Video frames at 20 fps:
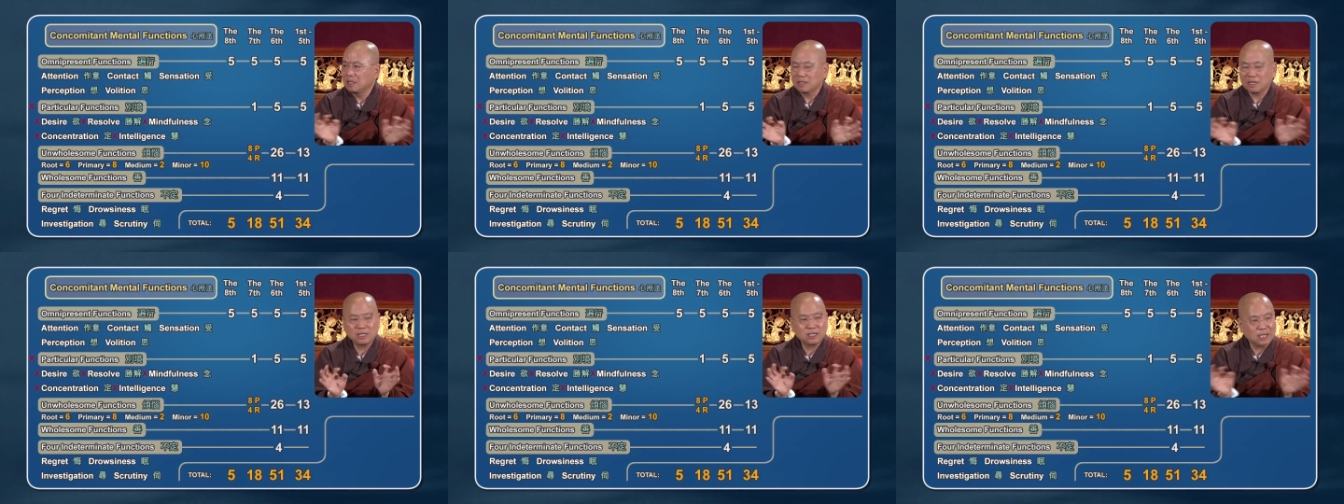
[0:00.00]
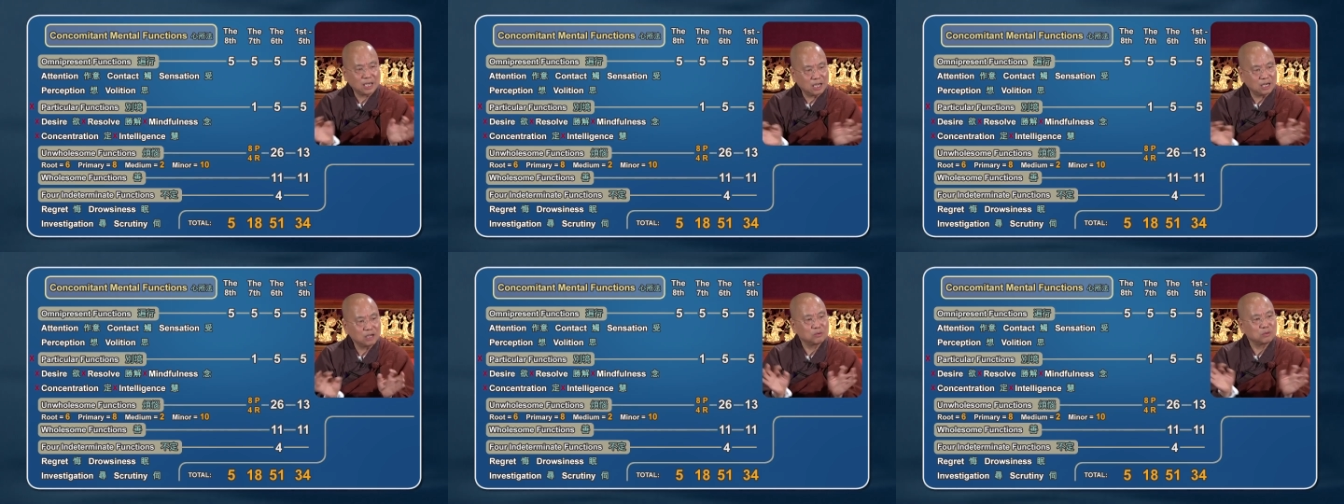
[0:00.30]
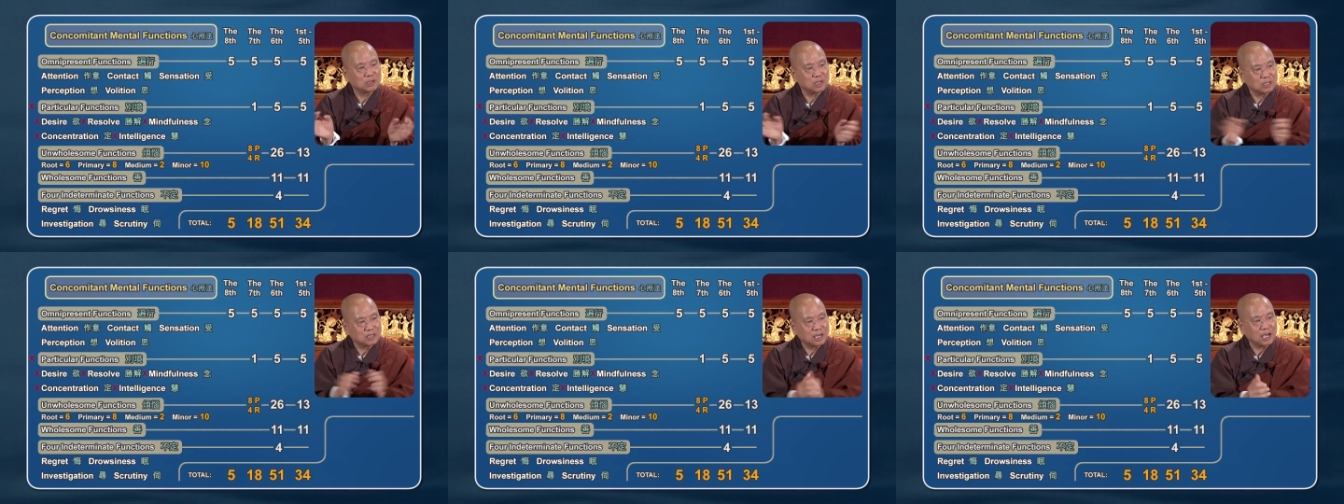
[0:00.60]
Would
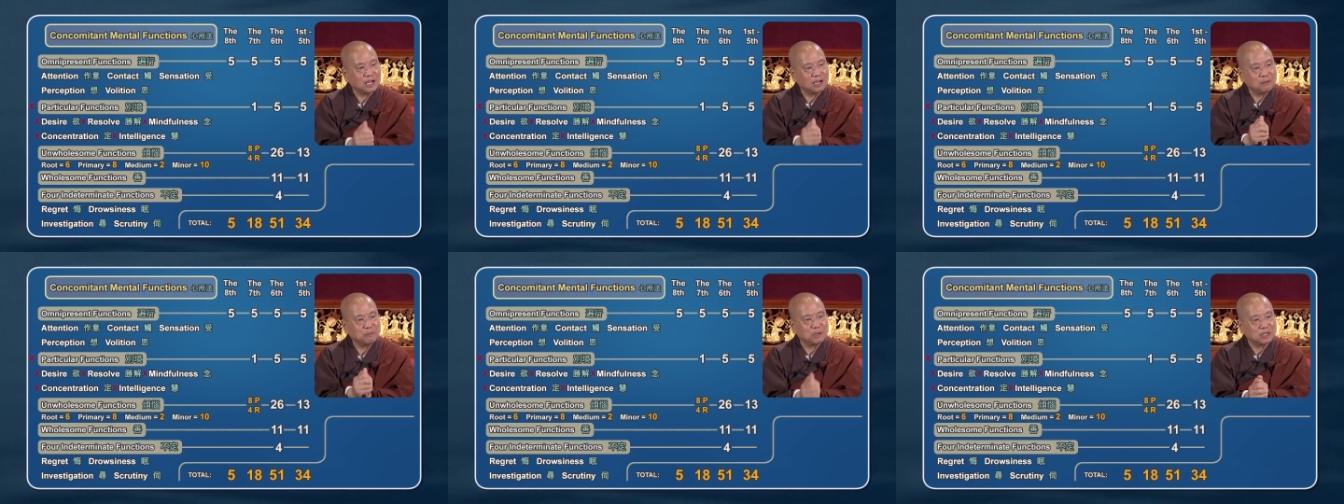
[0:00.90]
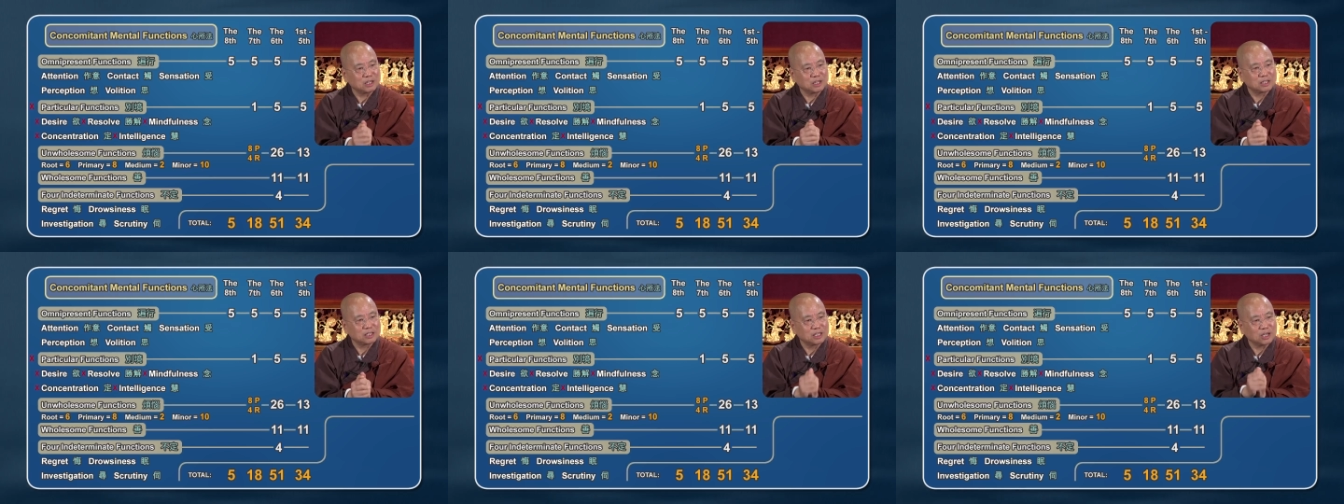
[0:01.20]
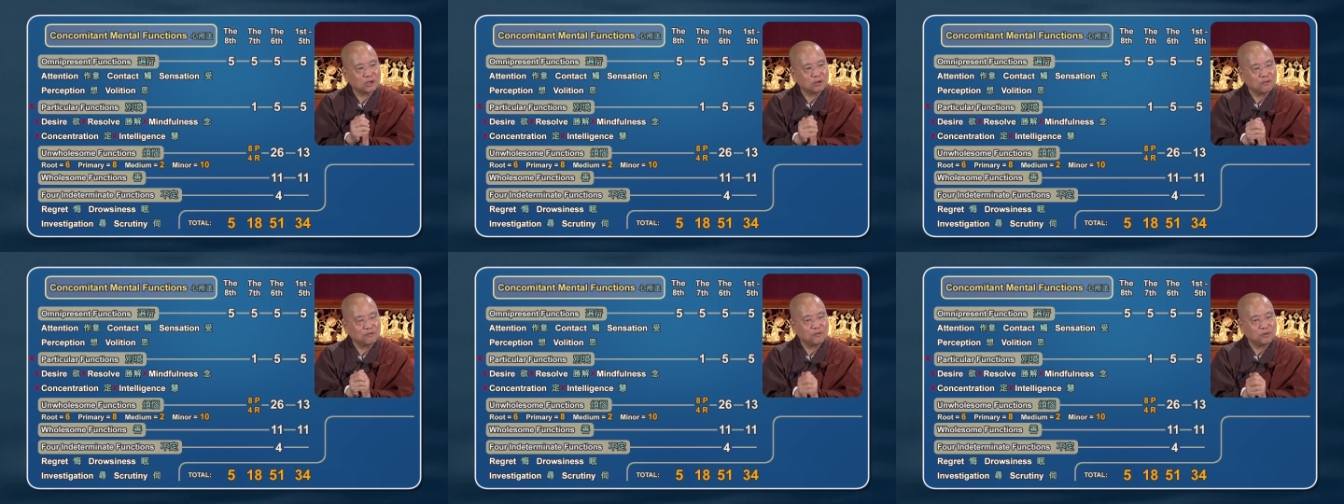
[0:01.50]
the teller make
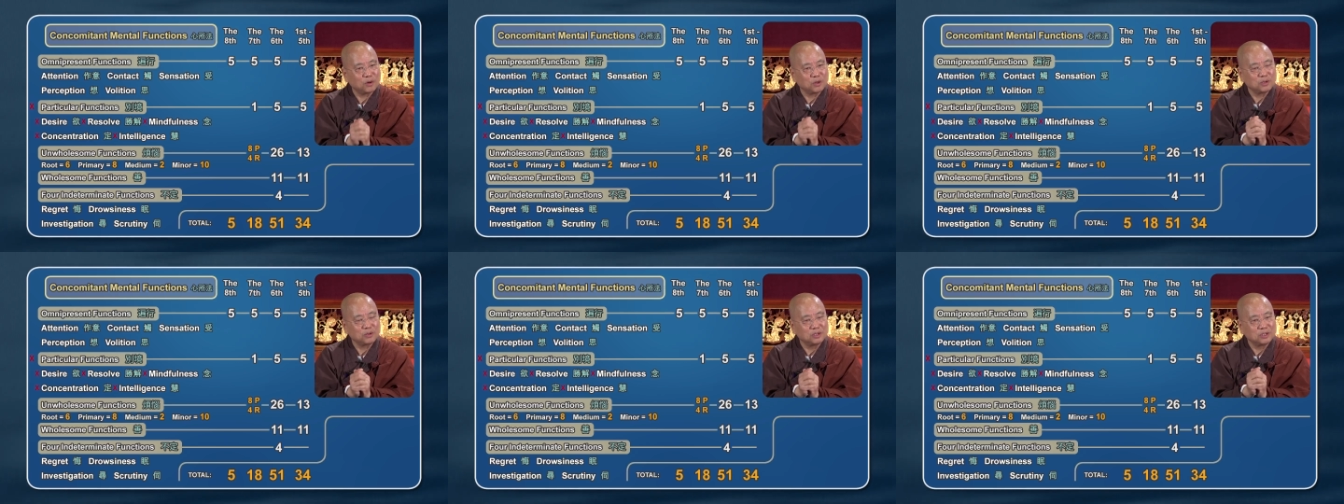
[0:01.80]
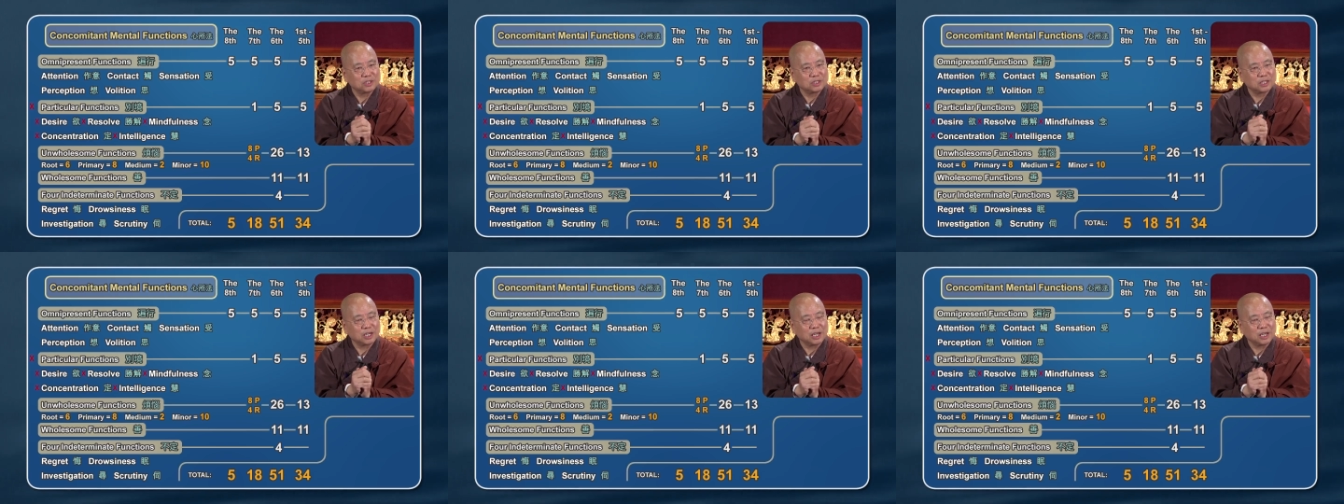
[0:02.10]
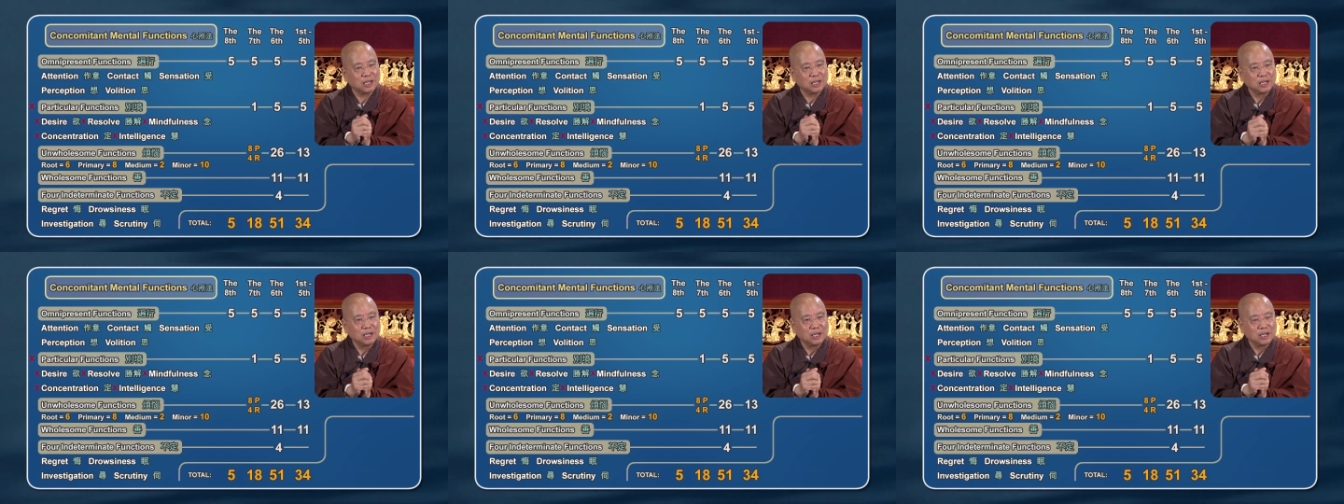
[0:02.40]
decision for you and
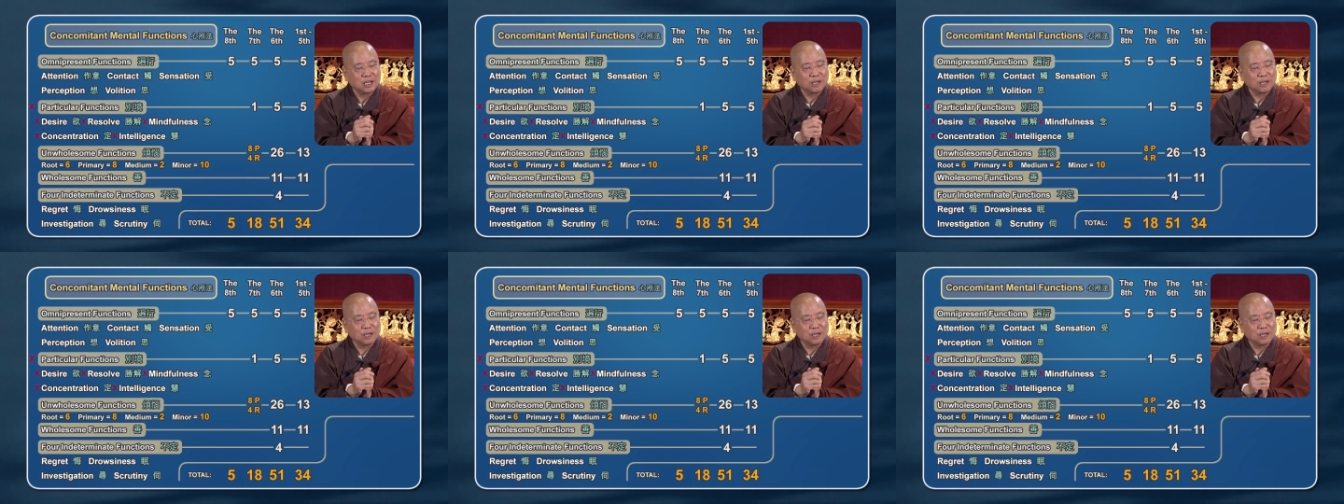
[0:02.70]
say,